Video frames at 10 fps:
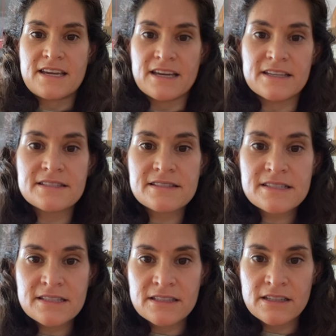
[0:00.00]

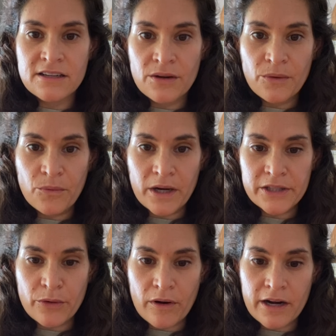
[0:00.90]
is
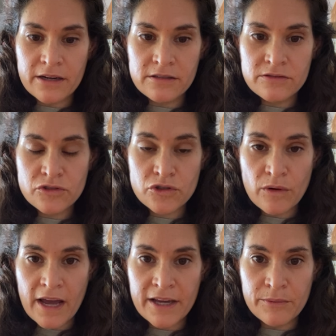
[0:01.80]
what your
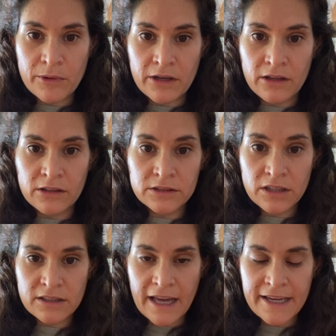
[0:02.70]
tray will
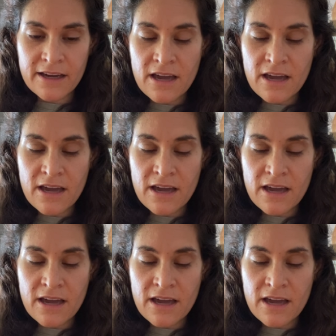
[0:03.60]
look like.